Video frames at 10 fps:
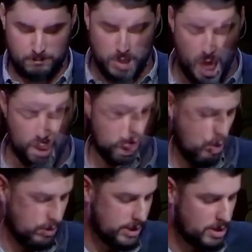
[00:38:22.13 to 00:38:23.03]
God is
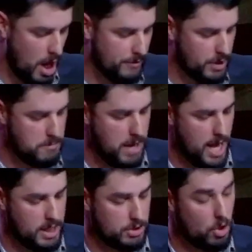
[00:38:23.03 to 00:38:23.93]
wholly sovereign, and
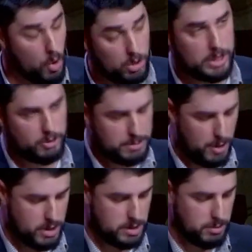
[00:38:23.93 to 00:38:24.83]
man is wholly
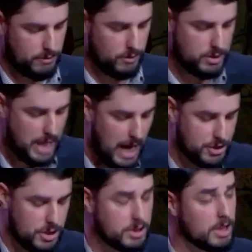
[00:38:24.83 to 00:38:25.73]
responsible for his
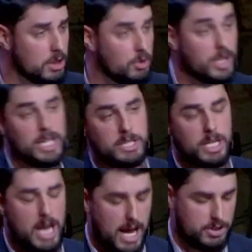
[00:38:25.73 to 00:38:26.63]
actions, including his
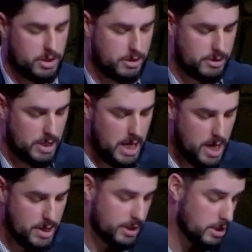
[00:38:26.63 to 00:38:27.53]
inactions.
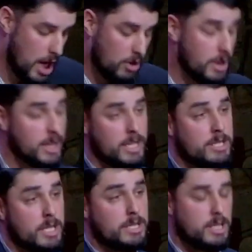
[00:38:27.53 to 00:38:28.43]
This is not only the
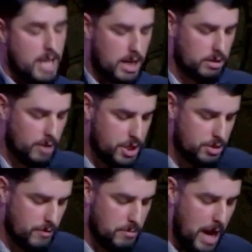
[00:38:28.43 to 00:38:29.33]
consistent
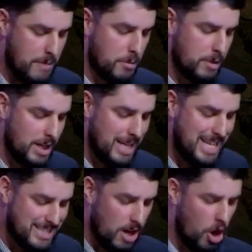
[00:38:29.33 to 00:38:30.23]
declaration of the Bible, but it
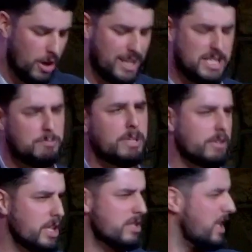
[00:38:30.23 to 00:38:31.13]
is our
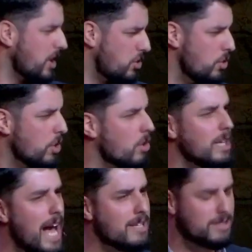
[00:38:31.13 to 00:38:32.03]
experience. Think to your
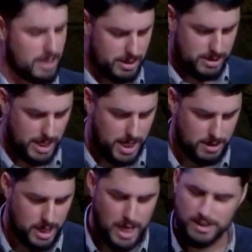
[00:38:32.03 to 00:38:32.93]
last
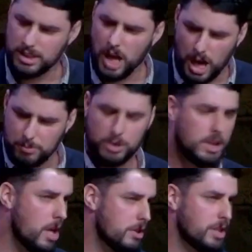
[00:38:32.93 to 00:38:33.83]
sin. Did God put a
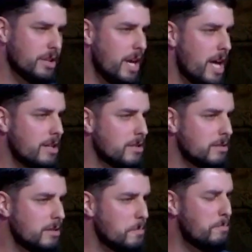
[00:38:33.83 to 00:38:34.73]
gun to your head?
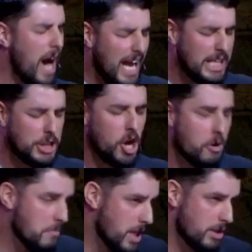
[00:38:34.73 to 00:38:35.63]
By
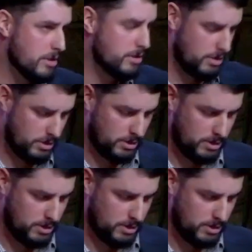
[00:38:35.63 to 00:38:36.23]
no means.